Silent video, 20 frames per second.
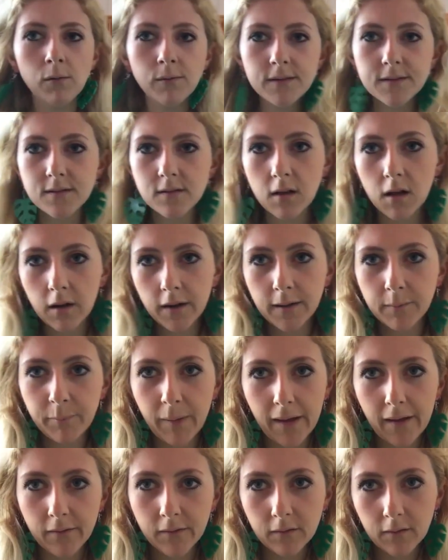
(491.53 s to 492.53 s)
know it's like
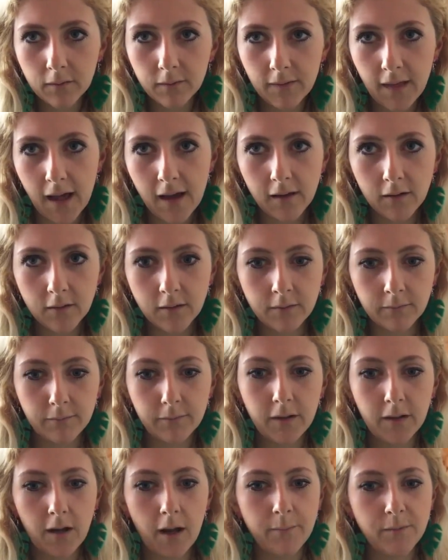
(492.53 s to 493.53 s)
better that than
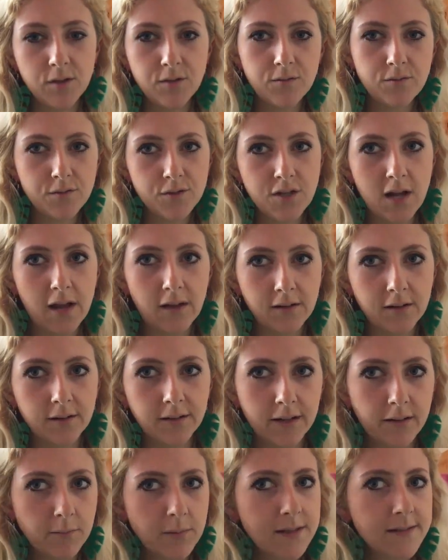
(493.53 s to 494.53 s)
coming shattered
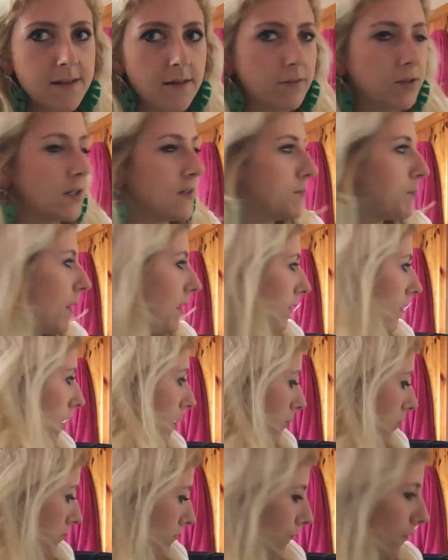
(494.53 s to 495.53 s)
and give me 7 years bad
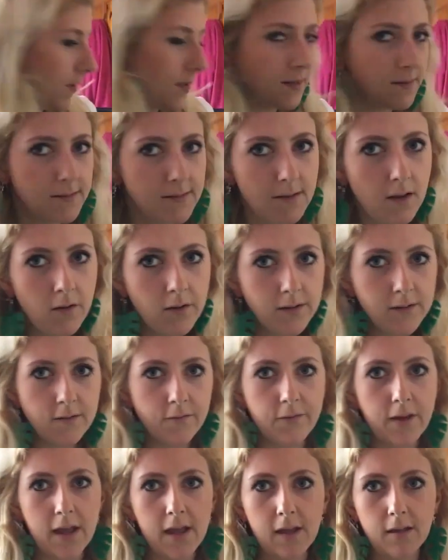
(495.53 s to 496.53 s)
luck, but the fucking size
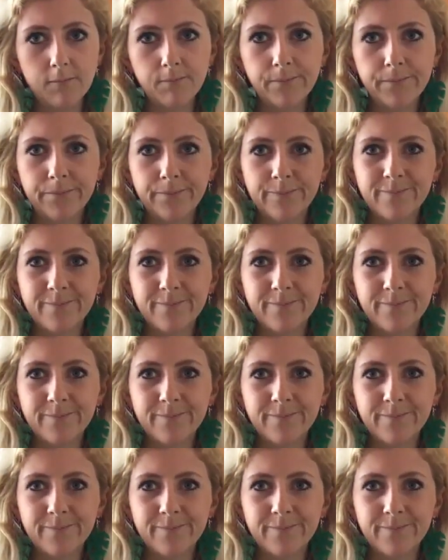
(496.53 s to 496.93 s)
of it.